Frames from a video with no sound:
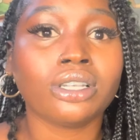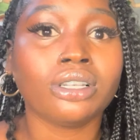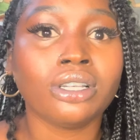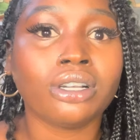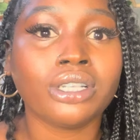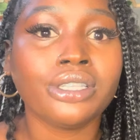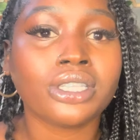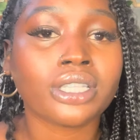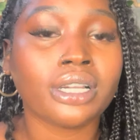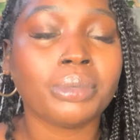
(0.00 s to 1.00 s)
you know, he's
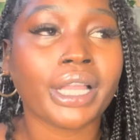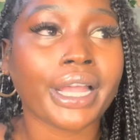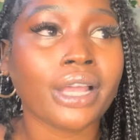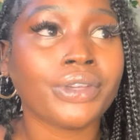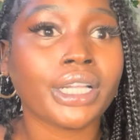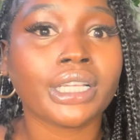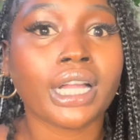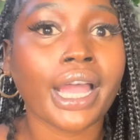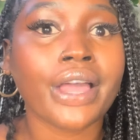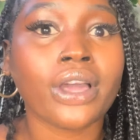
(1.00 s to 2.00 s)
just gonna be like every other
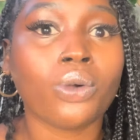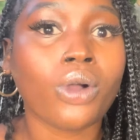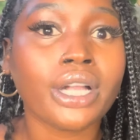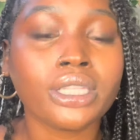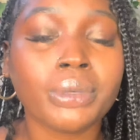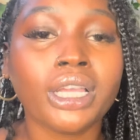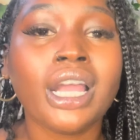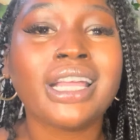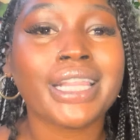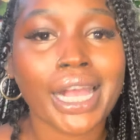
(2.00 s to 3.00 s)
guy that wants me,
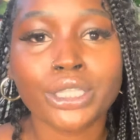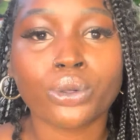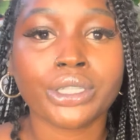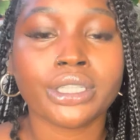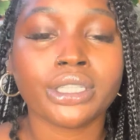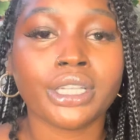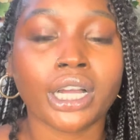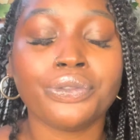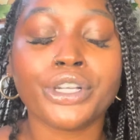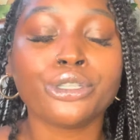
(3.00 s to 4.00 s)
that sorts of
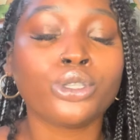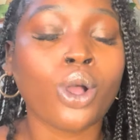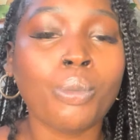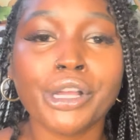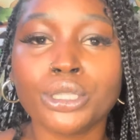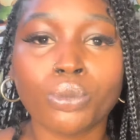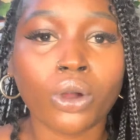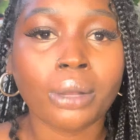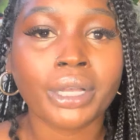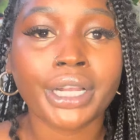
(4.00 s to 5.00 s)
stuff. There's so much more
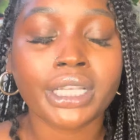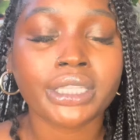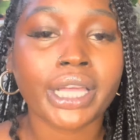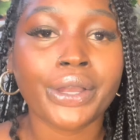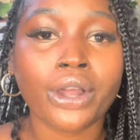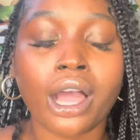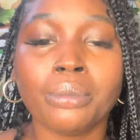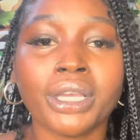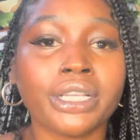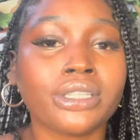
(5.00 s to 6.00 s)
I'm gonna extend
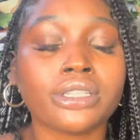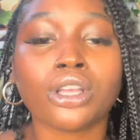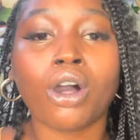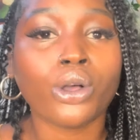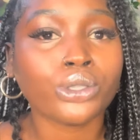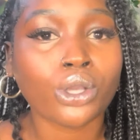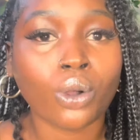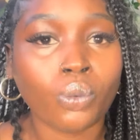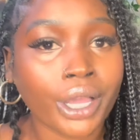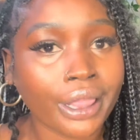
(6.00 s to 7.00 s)
on, because there's also
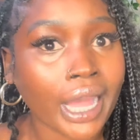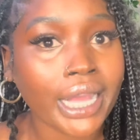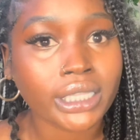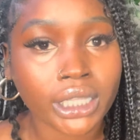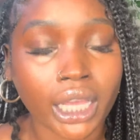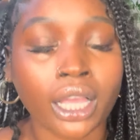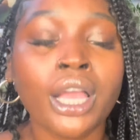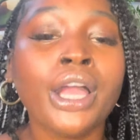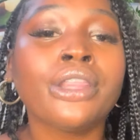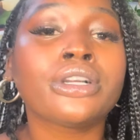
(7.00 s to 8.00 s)
one last thing.
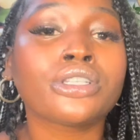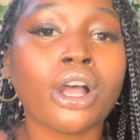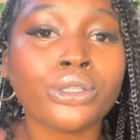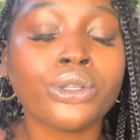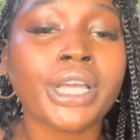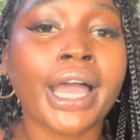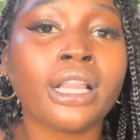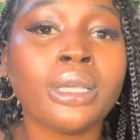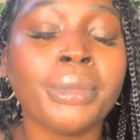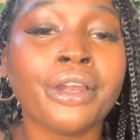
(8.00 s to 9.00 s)
There's also the
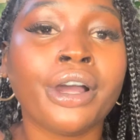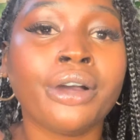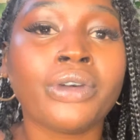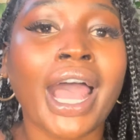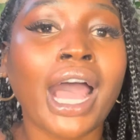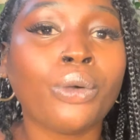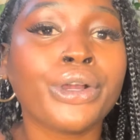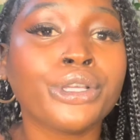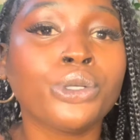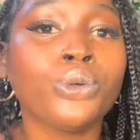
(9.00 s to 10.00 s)
element of, how
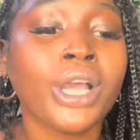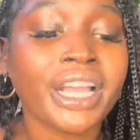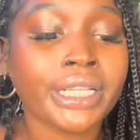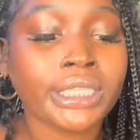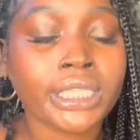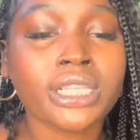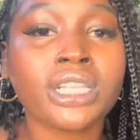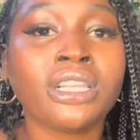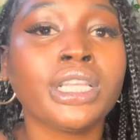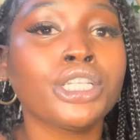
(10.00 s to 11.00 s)
are you
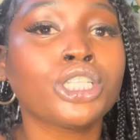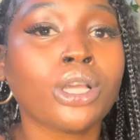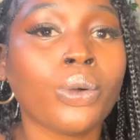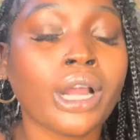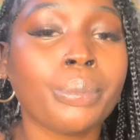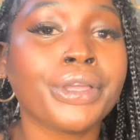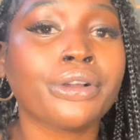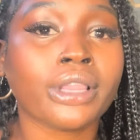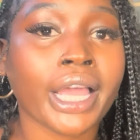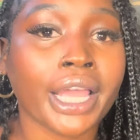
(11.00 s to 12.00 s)
consistently showing up in
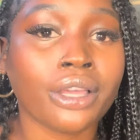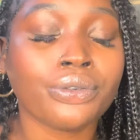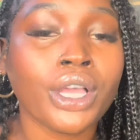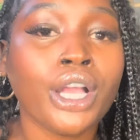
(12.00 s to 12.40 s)
her life?